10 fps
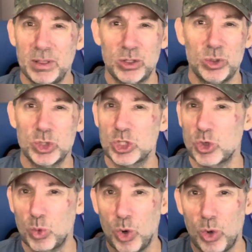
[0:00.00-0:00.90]
a little
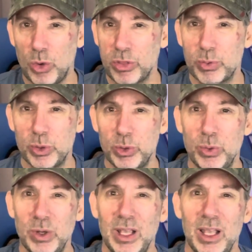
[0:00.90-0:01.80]
scroll
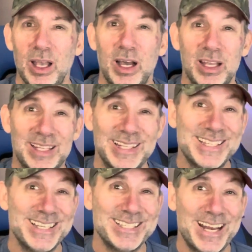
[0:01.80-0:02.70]
through uh, the
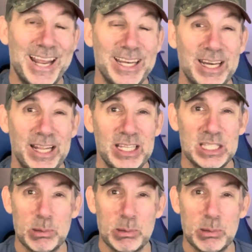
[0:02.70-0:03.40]
listings that I did on these.